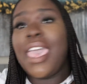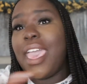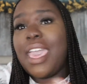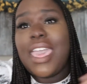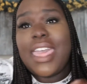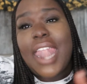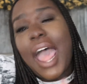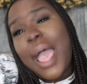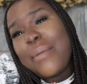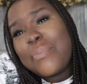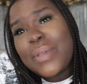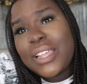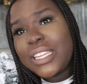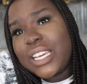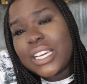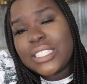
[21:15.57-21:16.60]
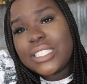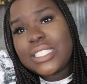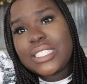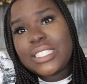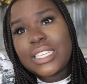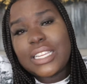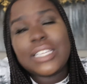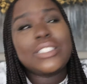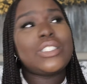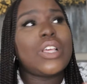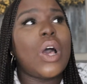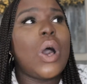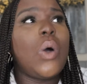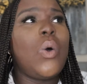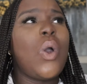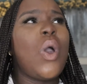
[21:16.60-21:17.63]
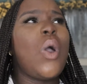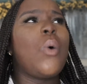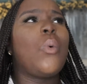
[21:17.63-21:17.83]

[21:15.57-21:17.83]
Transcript: And I barely understood it. So